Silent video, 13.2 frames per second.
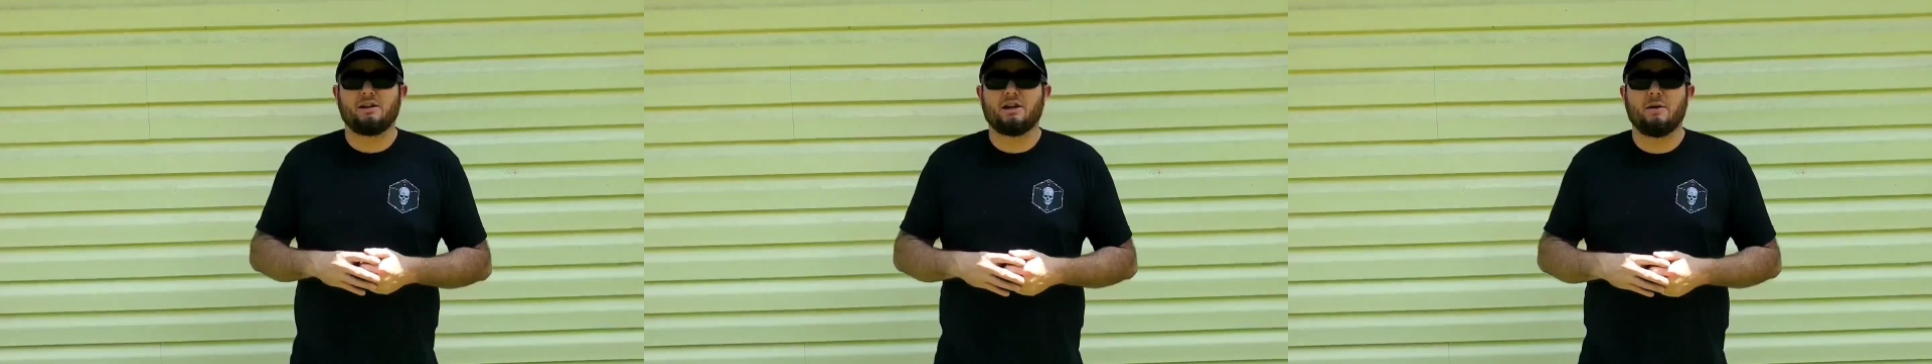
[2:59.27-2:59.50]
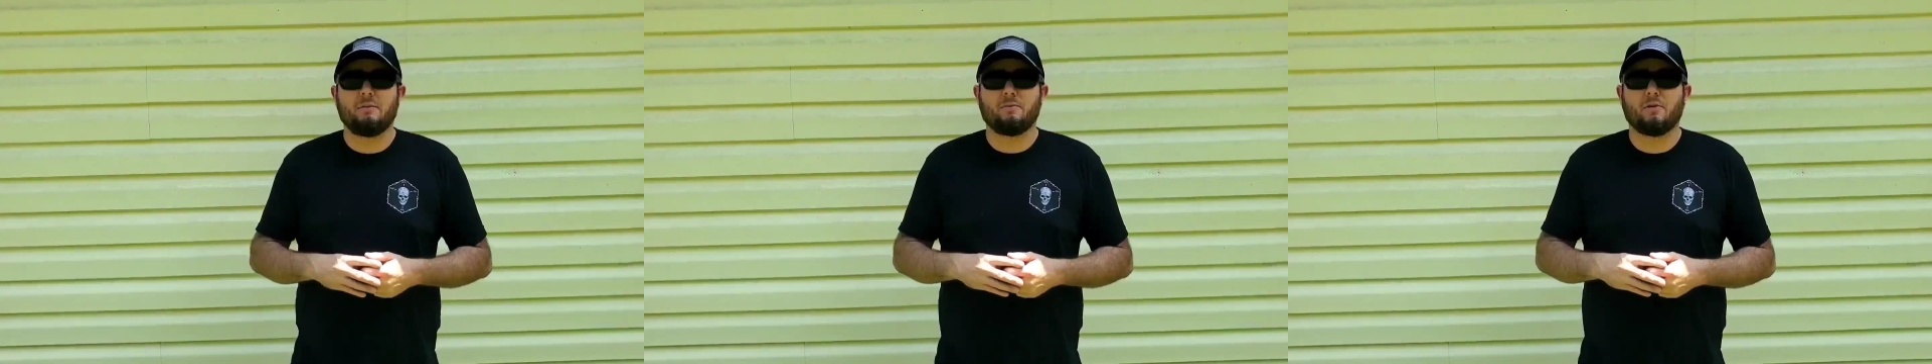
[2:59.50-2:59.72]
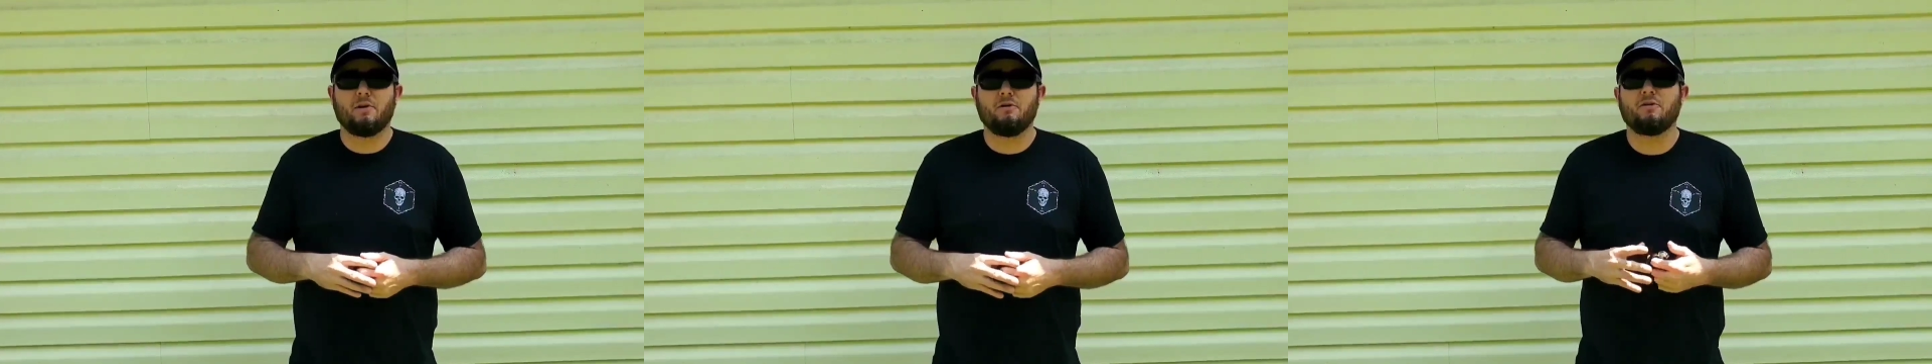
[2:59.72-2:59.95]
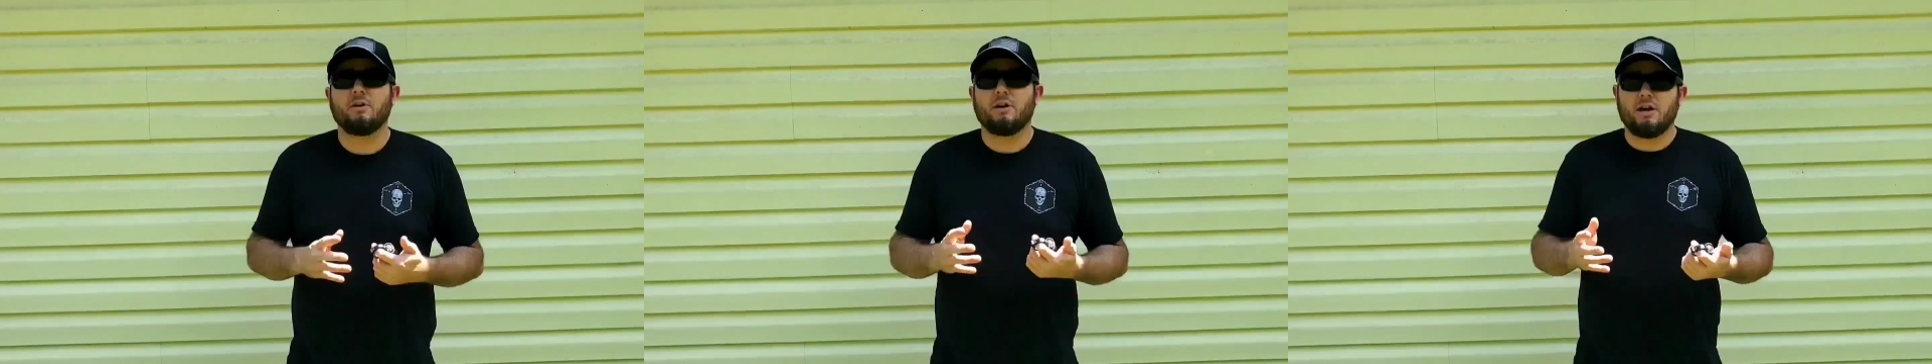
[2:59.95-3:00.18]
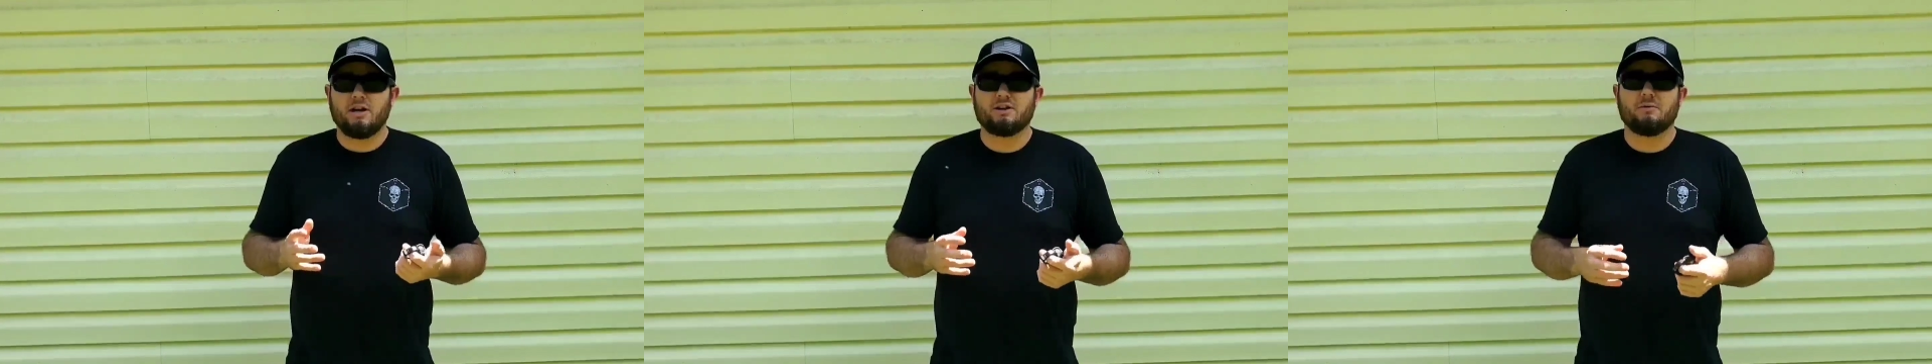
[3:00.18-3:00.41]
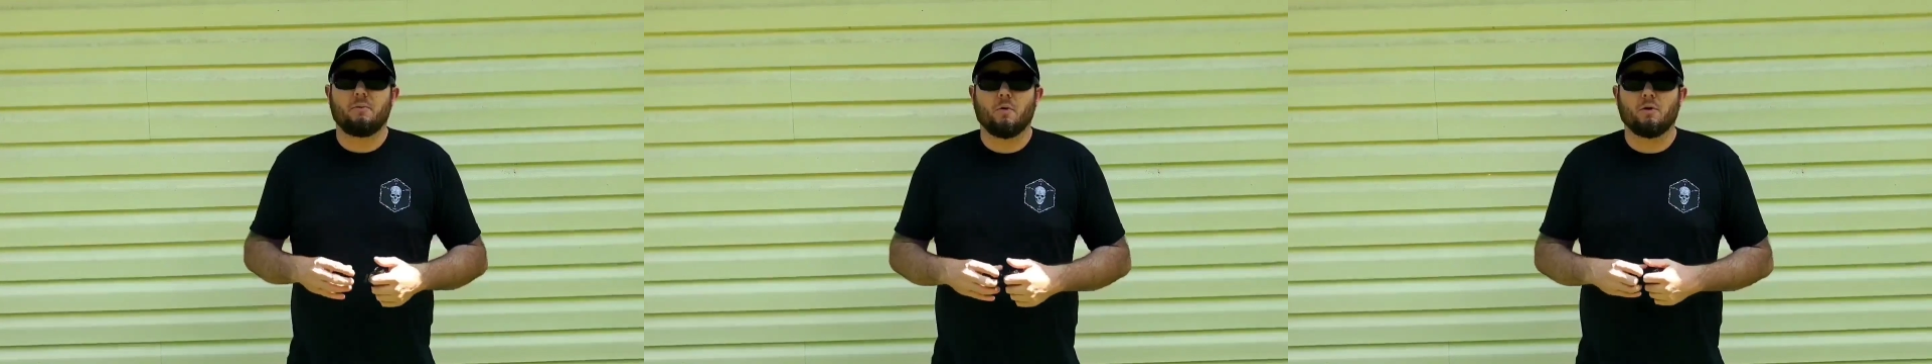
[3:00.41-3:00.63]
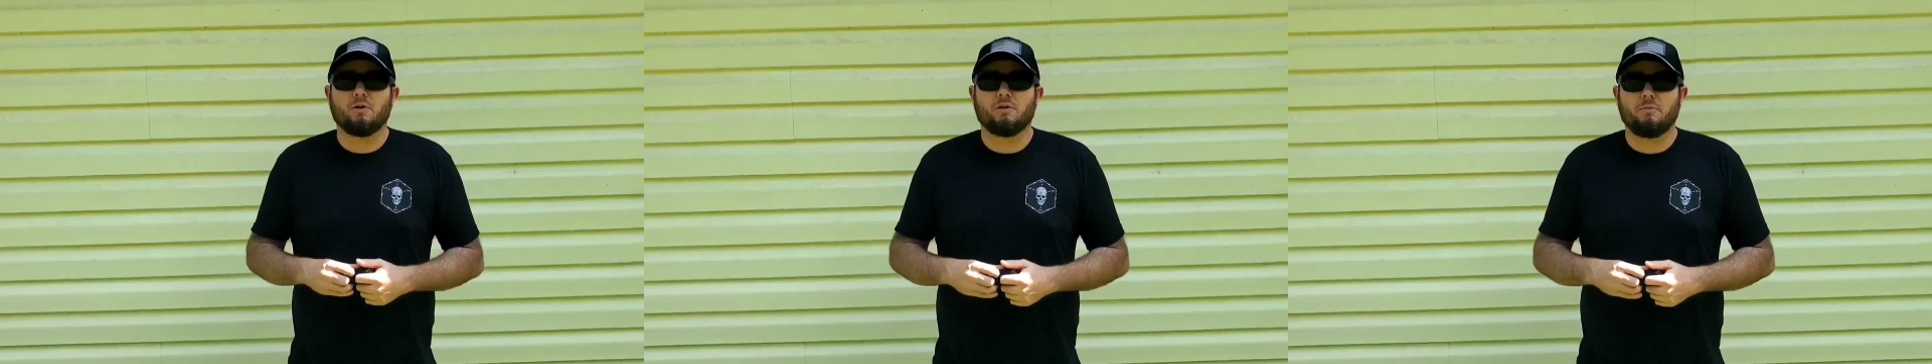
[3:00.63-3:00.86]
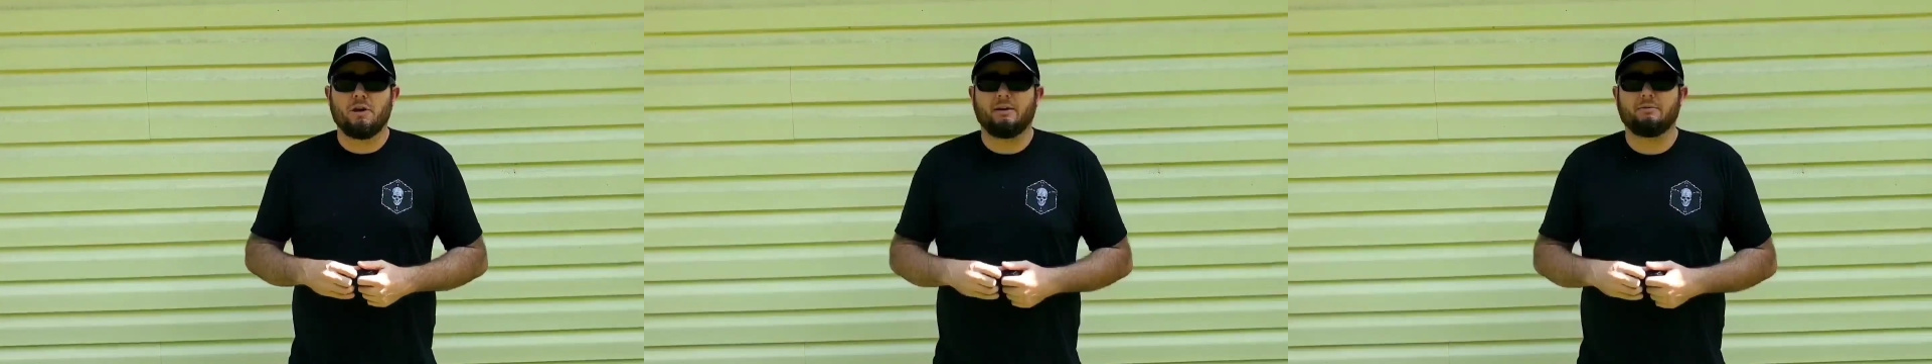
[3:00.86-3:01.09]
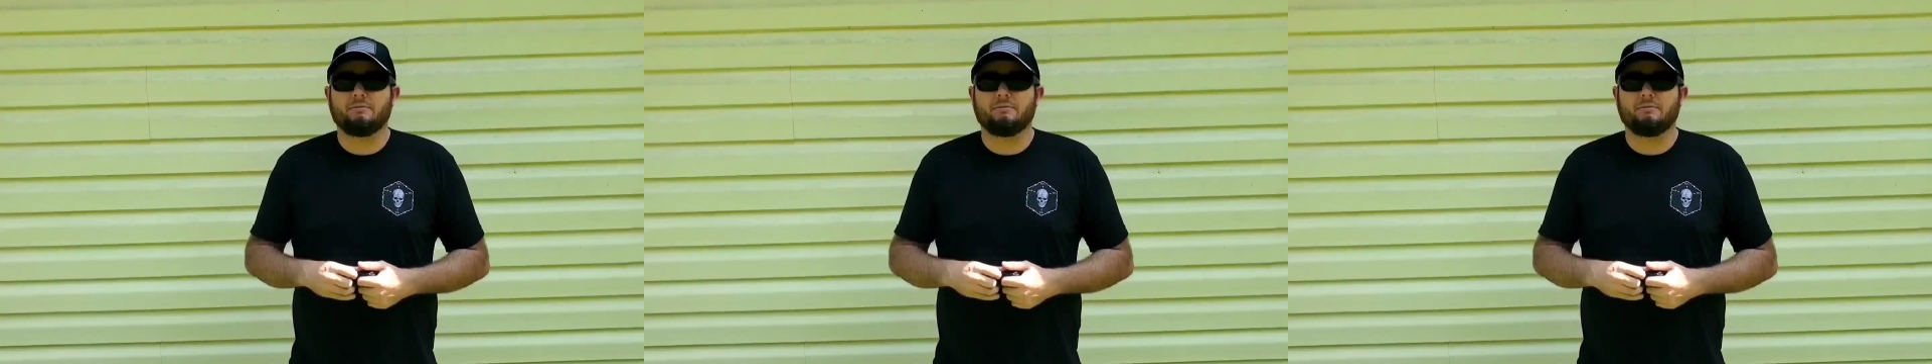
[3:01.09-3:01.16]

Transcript: dummy proof is important to me.